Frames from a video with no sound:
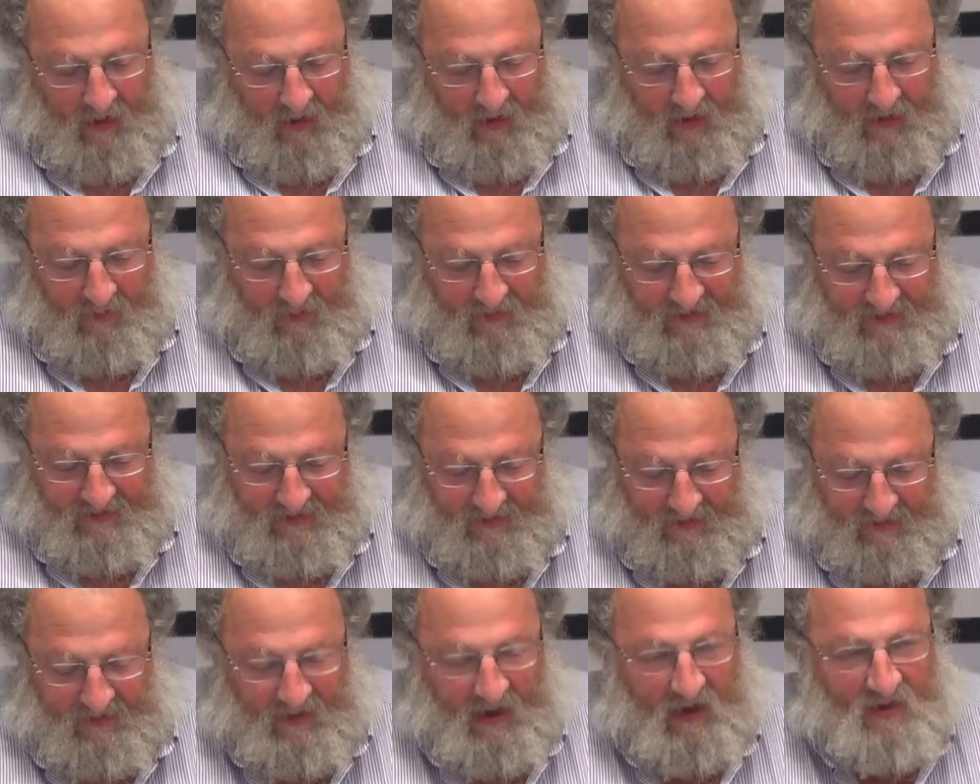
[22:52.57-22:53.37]
He was
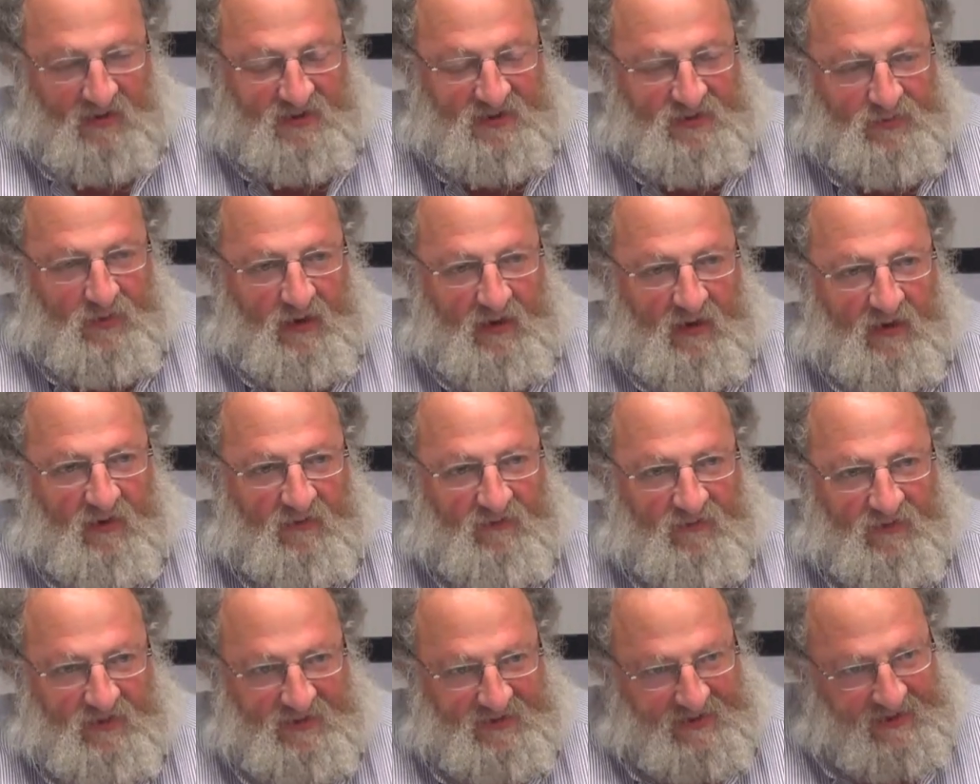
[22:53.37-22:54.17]
incarcerated
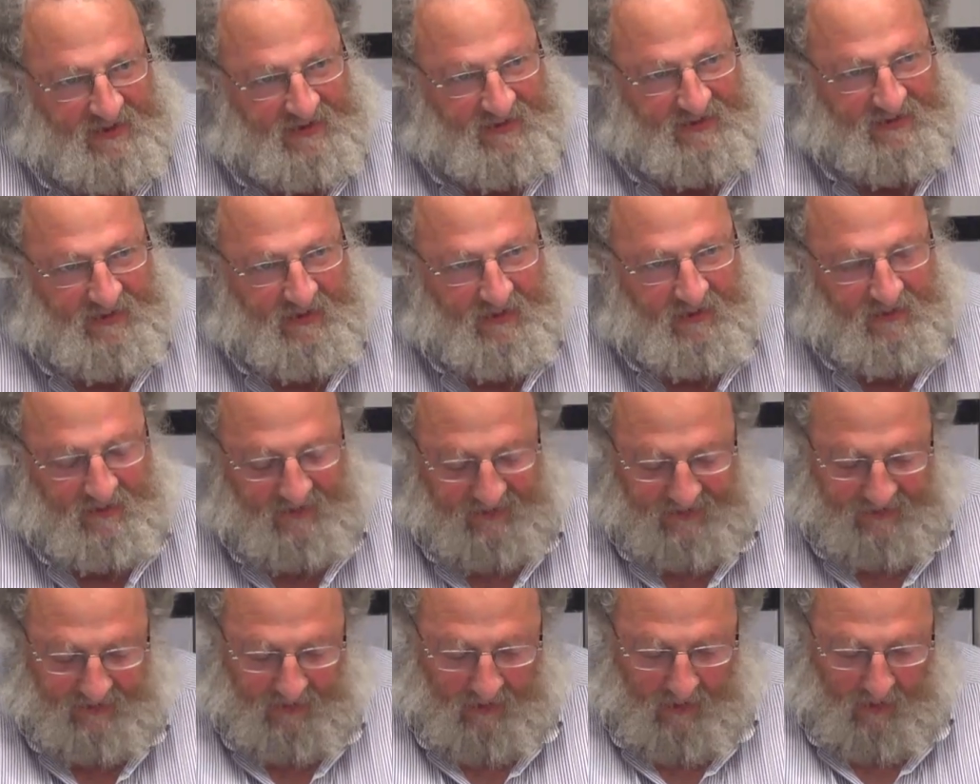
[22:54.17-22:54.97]
for 6
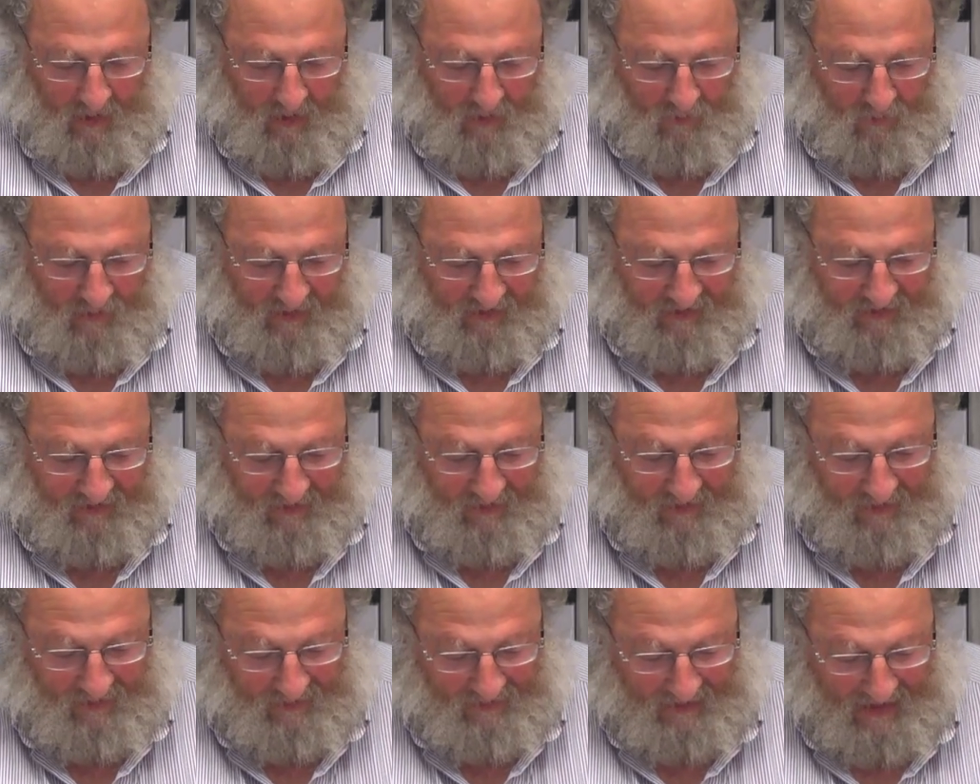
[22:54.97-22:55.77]
years
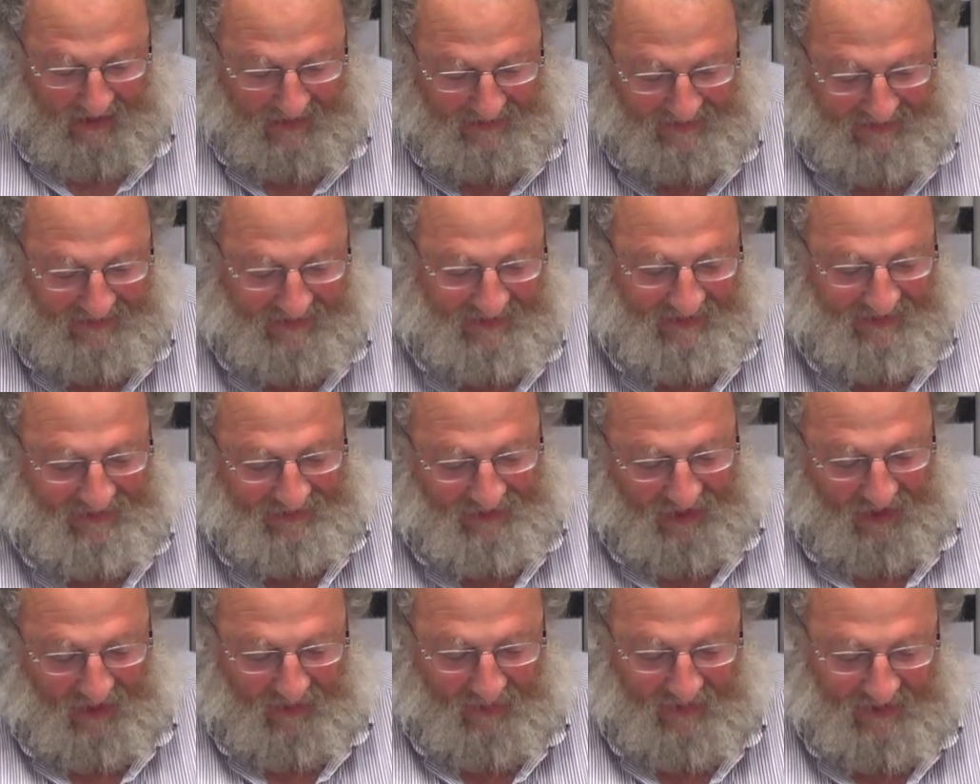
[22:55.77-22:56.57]
with Nazis,
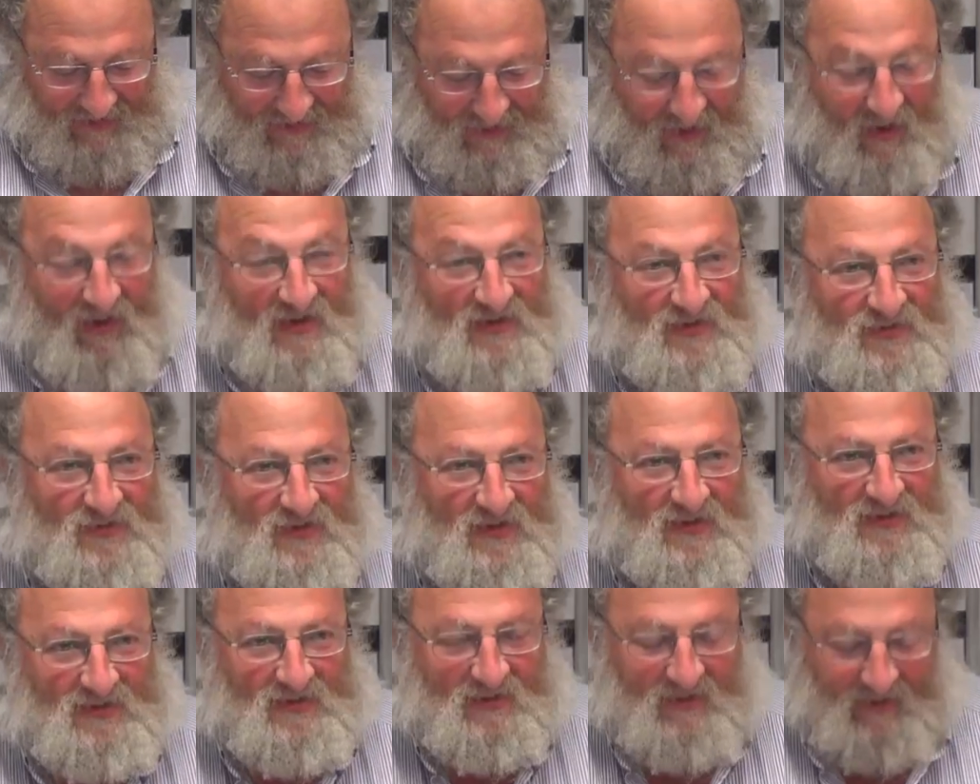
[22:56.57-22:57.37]
Germans,
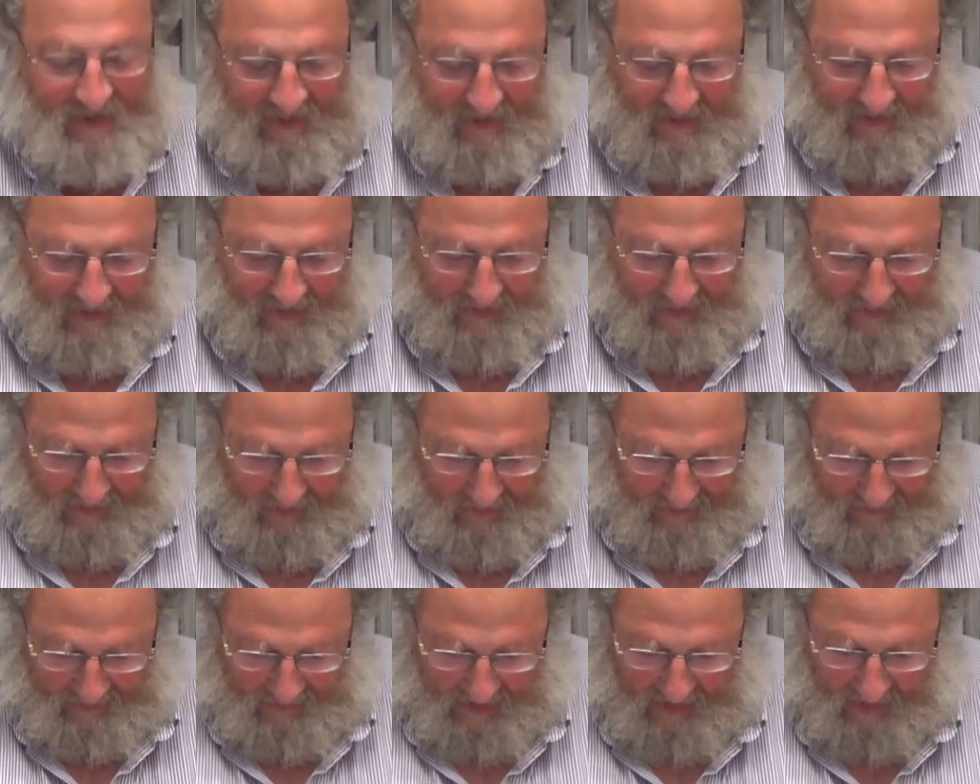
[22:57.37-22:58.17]
Austrians, and
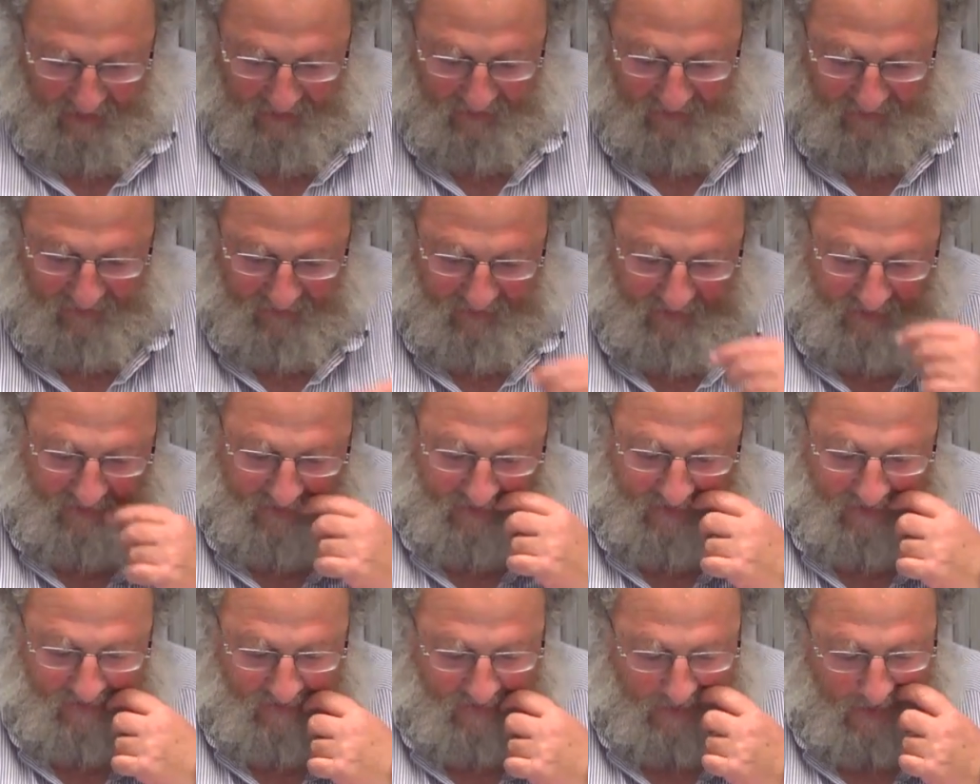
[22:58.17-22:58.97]
Italians in
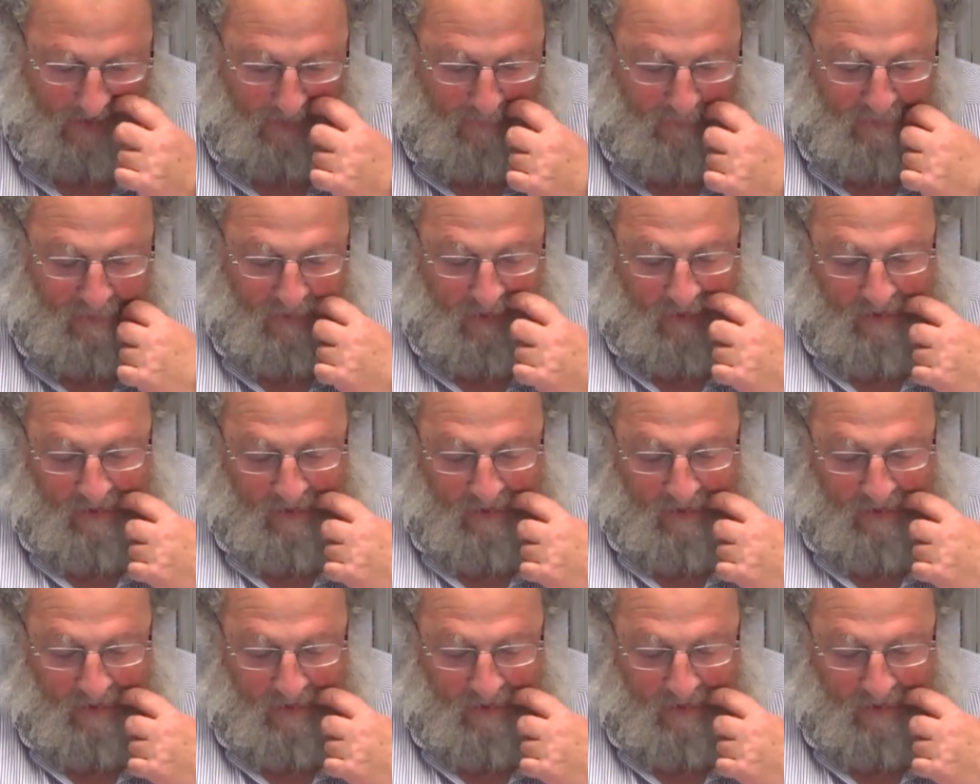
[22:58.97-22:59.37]
India.